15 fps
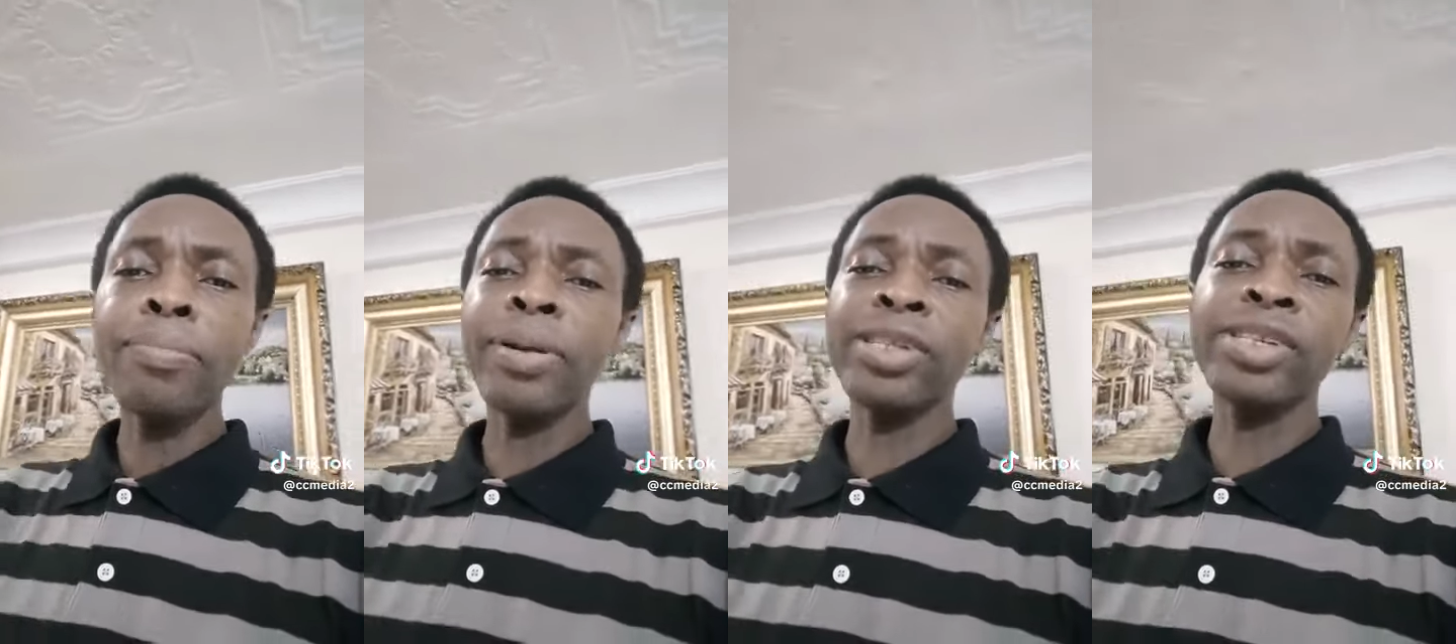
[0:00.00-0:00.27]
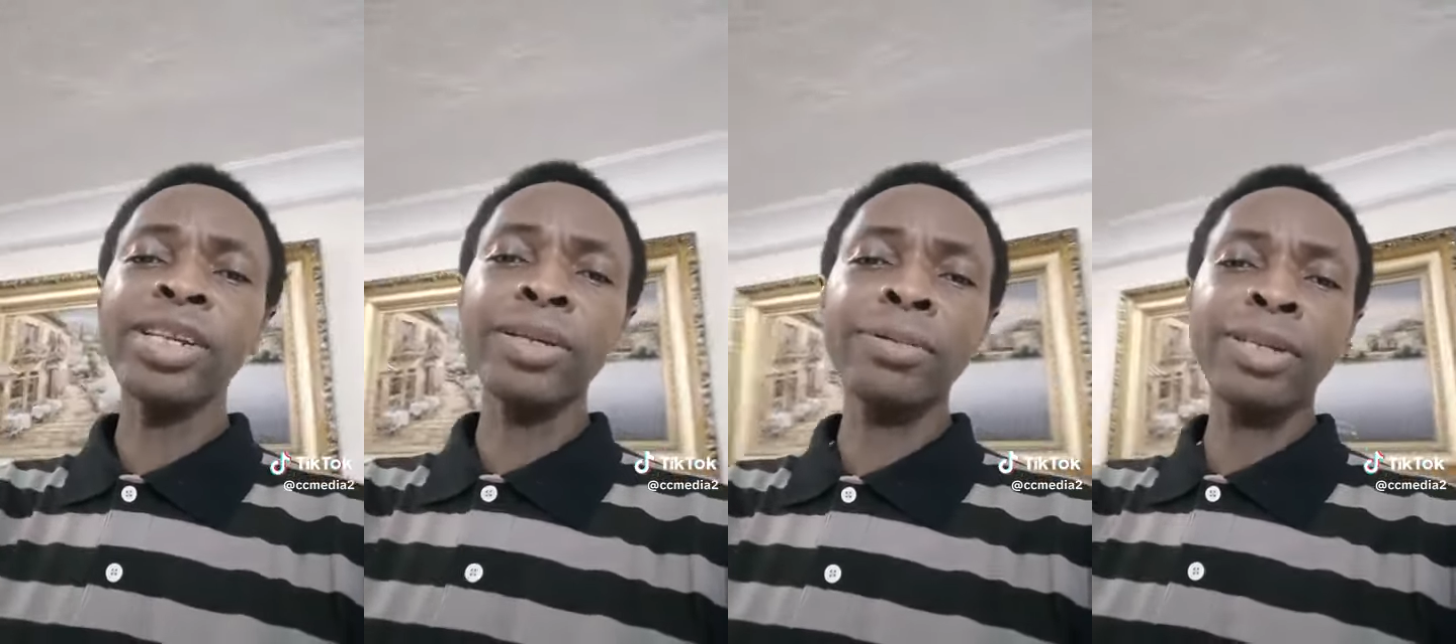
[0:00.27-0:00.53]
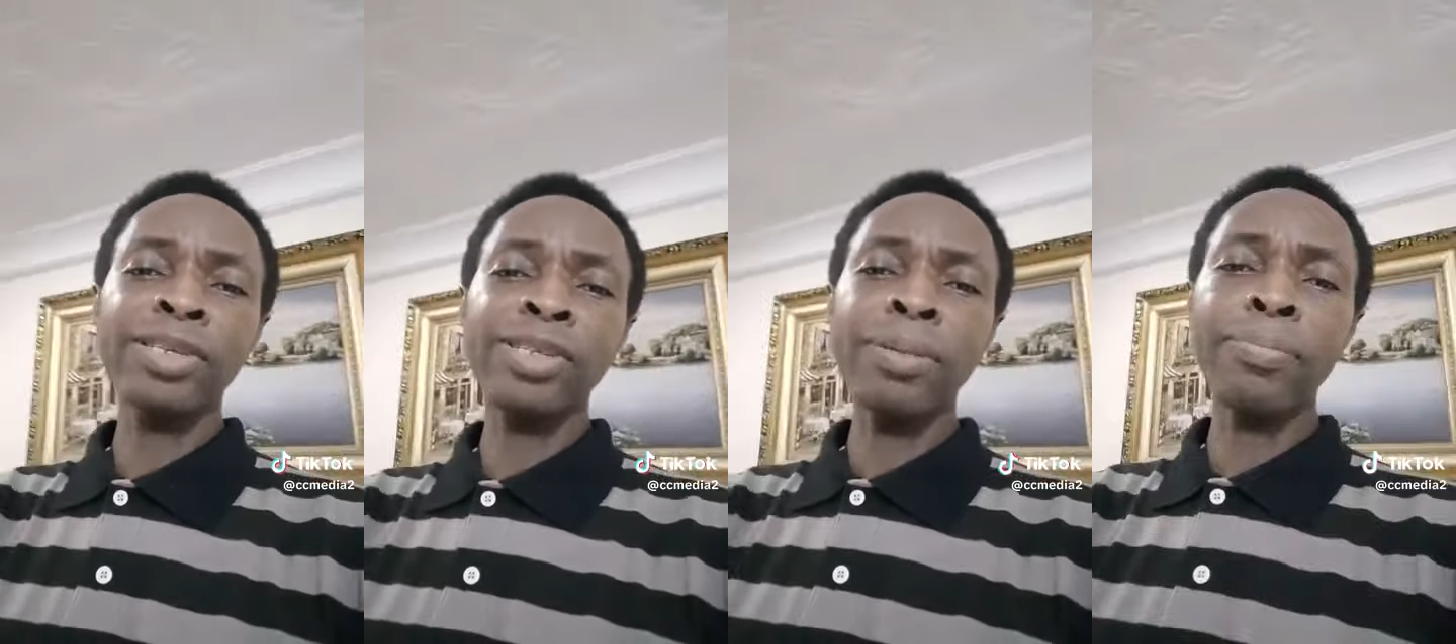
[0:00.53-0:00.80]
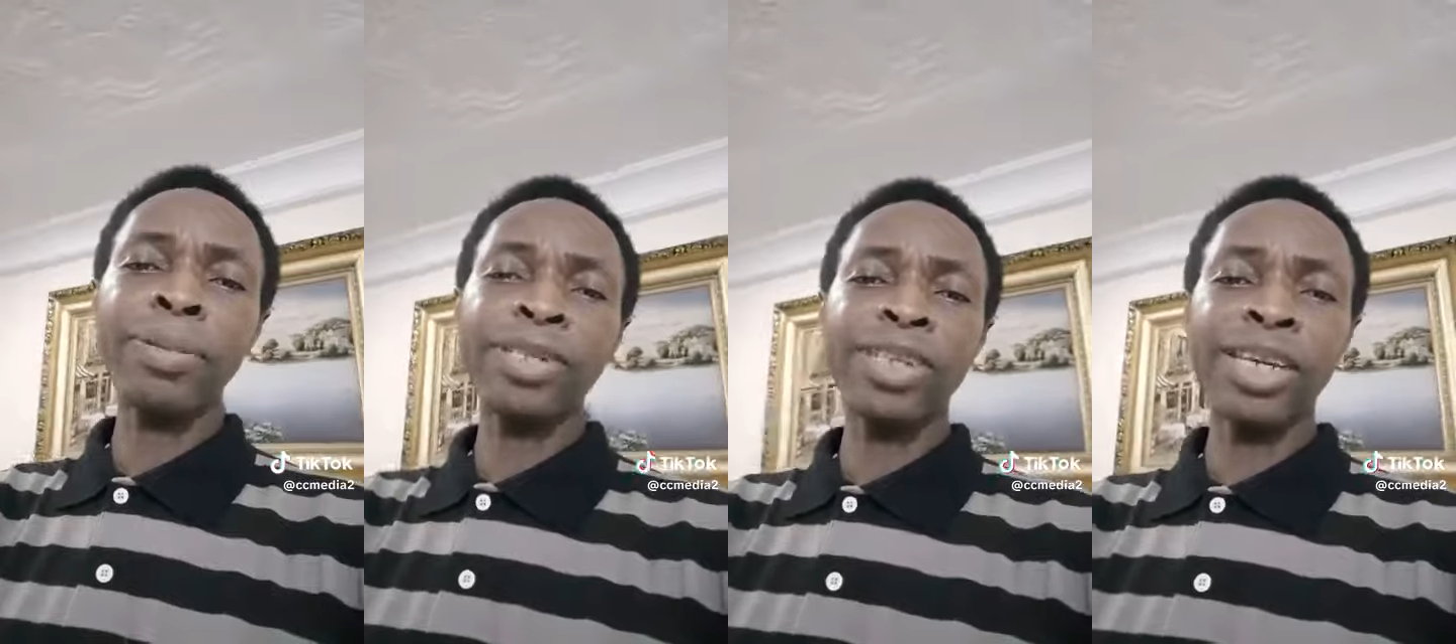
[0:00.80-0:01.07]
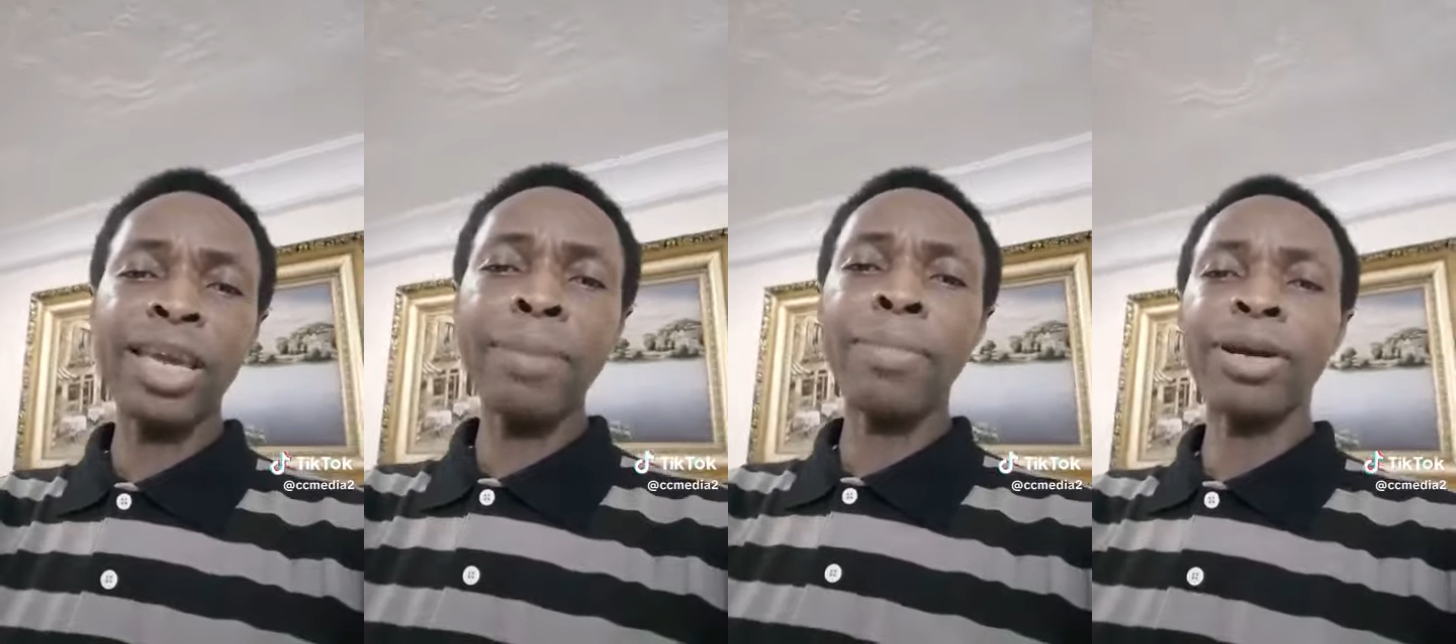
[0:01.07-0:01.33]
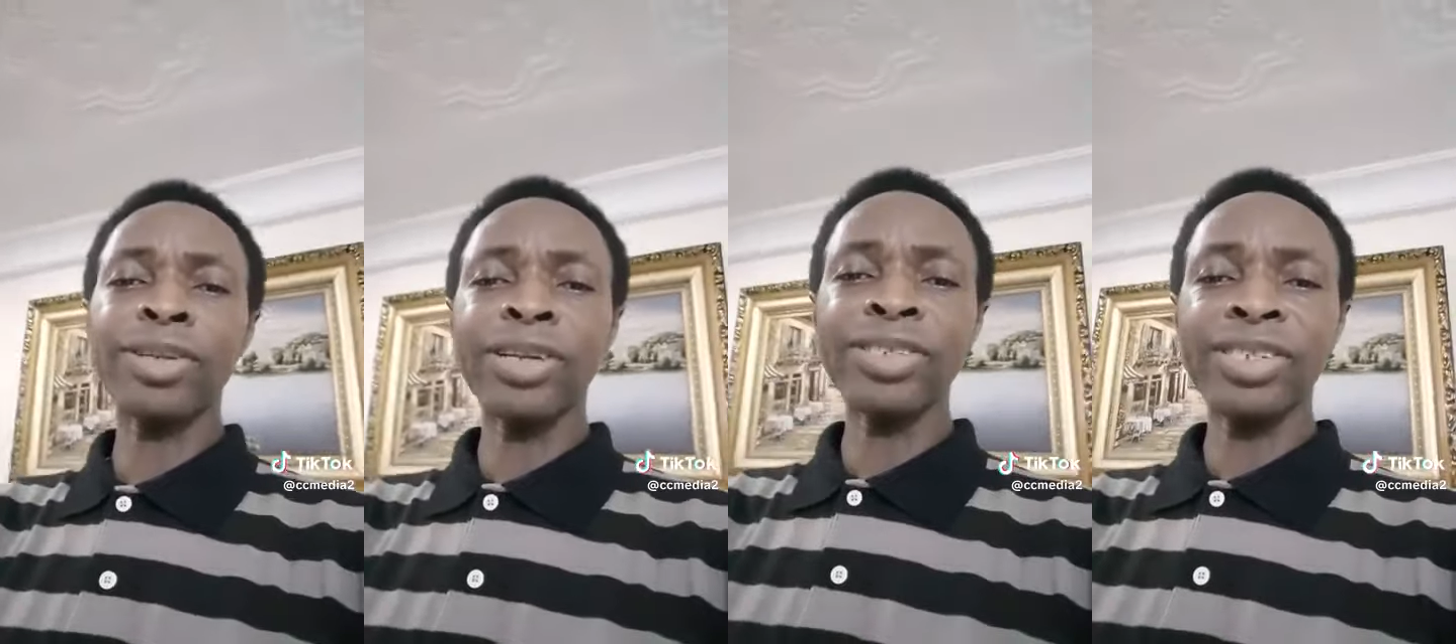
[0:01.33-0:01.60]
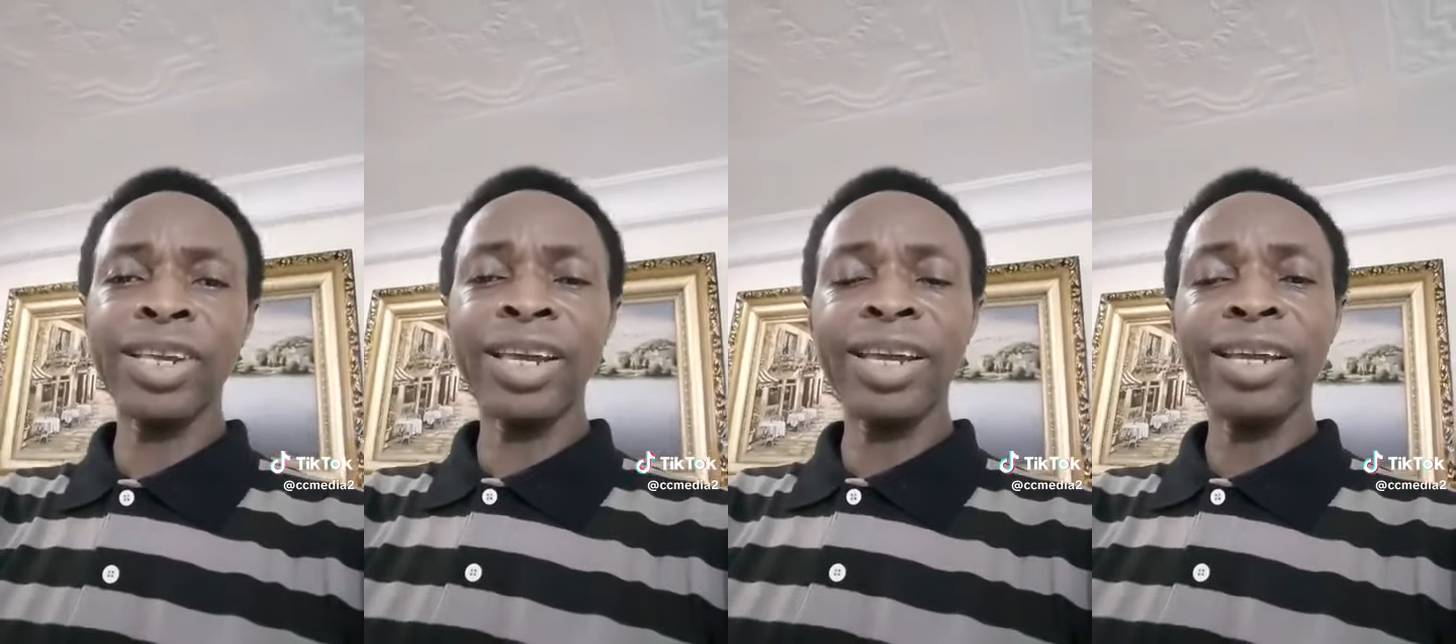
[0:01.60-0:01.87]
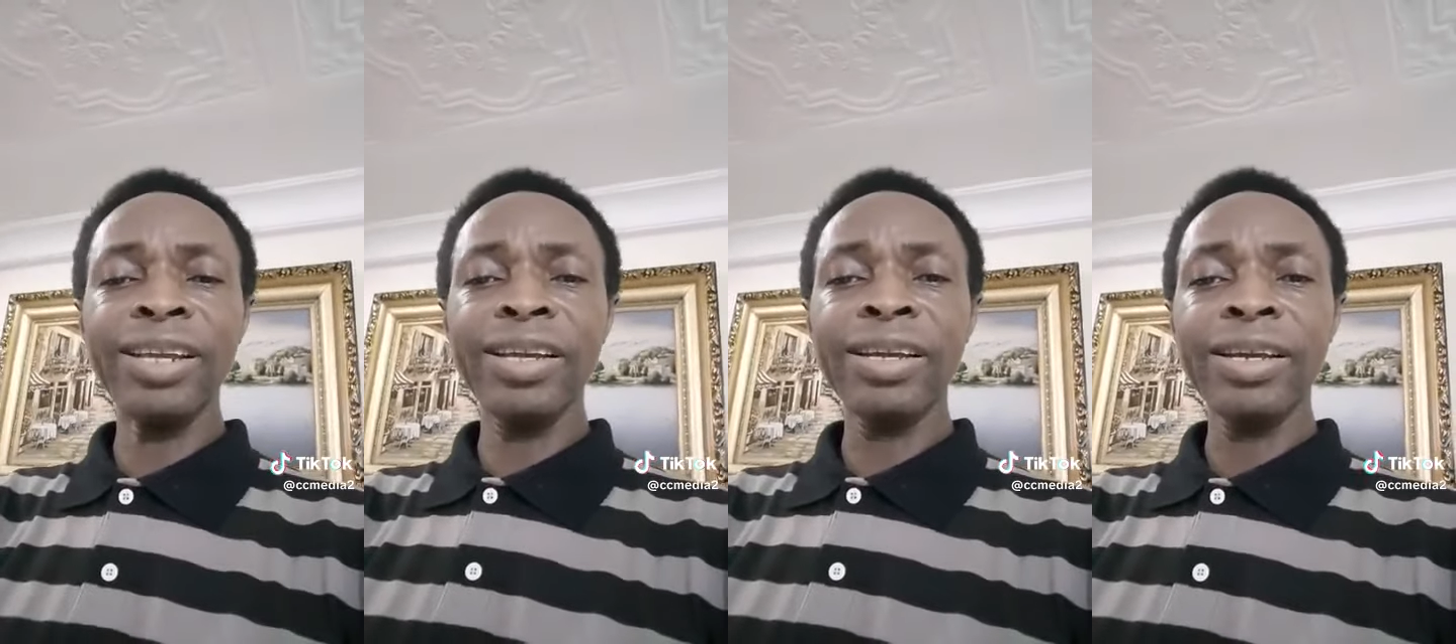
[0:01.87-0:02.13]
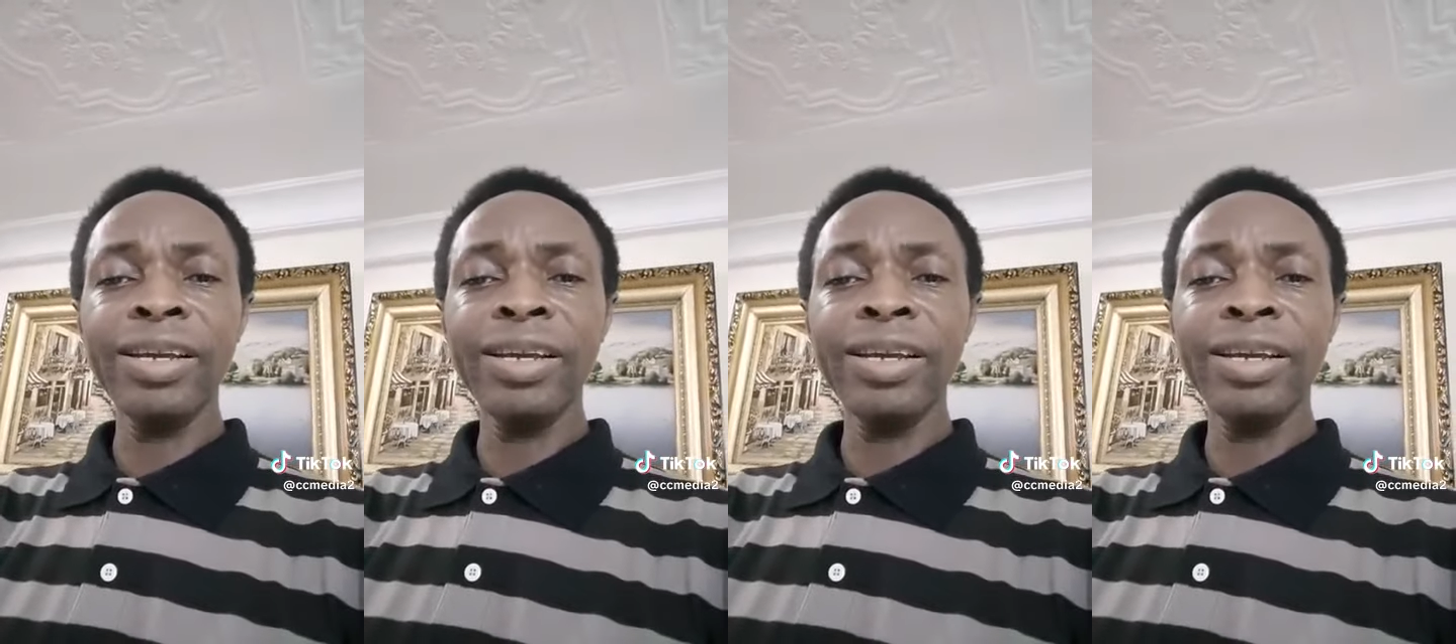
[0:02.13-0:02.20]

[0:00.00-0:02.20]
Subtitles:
person came out and said